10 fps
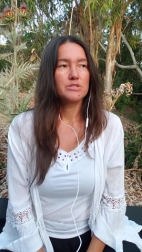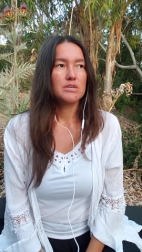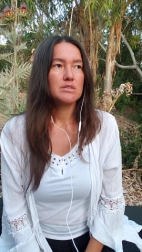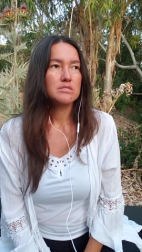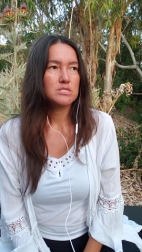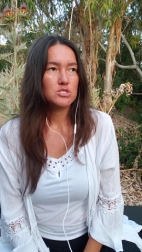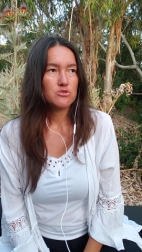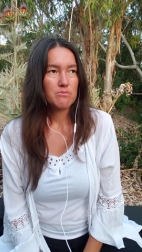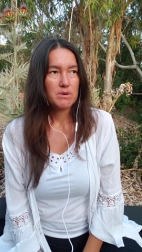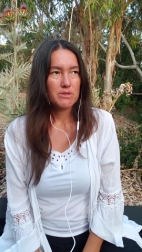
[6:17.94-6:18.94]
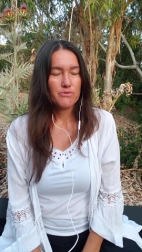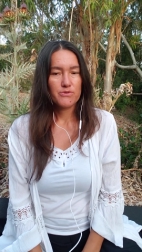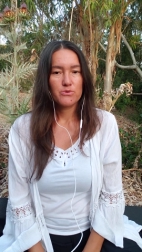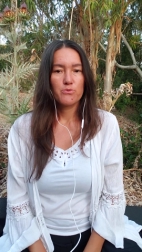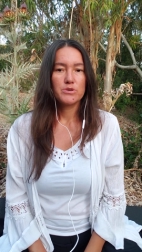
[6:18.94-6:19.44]
instrument
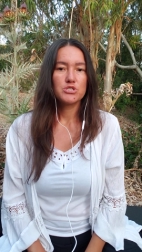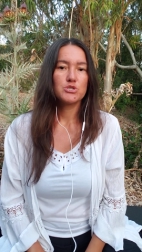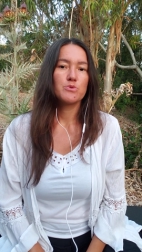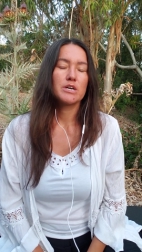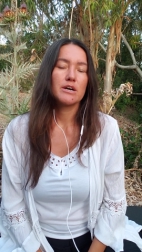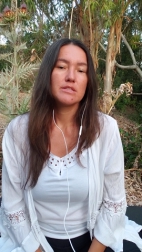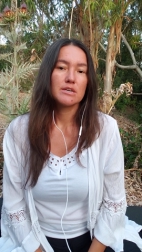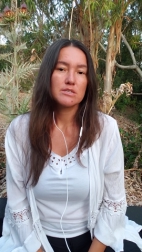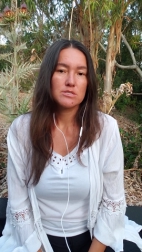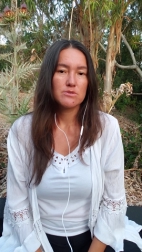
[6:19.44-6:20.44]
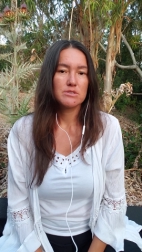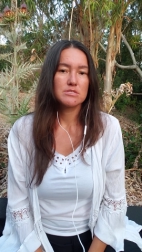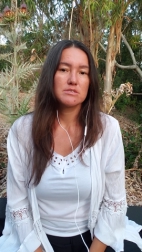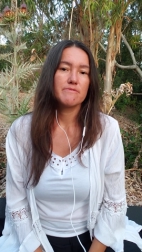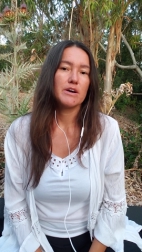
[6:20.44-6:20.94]
through which we connect to this
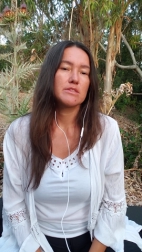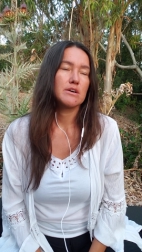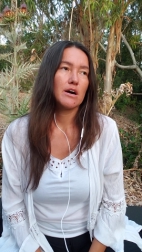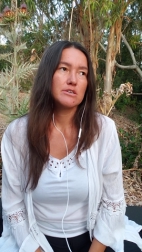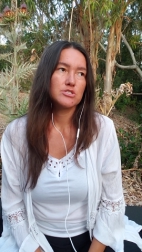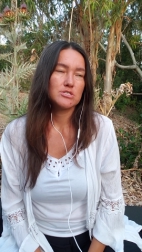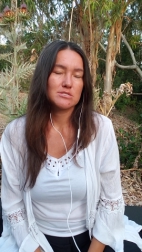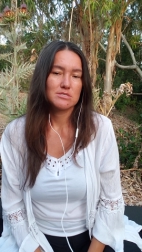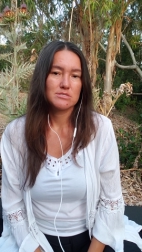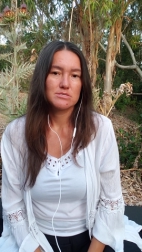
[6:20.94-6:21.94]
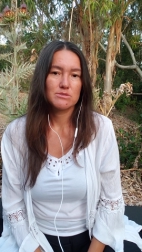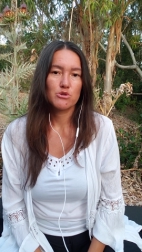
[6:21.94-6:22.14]
divine consciousness,